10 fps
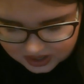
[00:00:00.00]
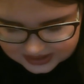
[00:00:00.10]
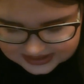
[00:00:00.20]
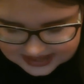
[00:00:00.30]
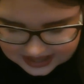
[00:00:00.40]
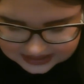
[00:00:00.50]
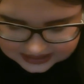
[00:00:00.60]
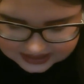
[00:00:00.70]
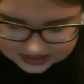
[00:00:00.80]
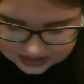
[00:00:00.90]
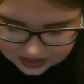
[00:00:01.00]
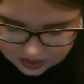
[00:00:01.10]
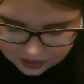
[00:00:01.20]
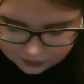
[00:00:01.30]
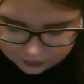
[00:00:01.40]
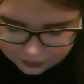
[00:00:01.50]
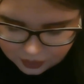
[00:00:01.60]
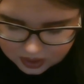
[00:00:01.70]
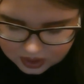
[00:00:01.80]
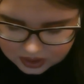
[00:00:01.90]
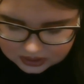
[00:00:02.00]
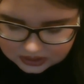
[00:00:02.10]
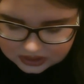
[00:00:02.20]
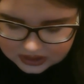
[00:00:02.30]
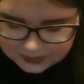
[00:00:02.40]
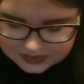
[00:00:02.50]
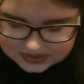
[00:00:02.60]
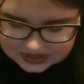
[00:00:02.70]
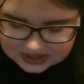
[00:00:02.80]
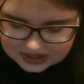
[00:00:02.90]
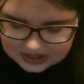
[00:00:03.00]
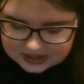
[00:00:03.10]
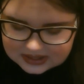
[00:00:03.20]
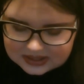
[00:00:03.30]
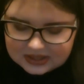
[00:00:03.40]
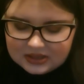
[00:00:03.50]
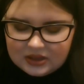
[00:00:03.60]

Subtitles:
sadly. For lipsticks,